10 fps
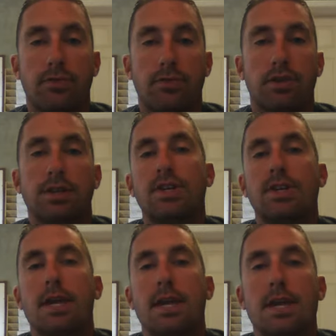for the
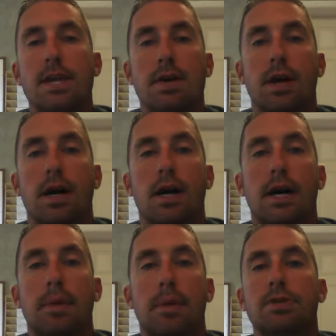
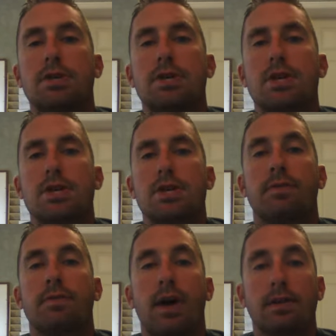um,
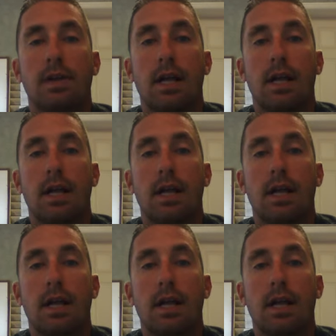event.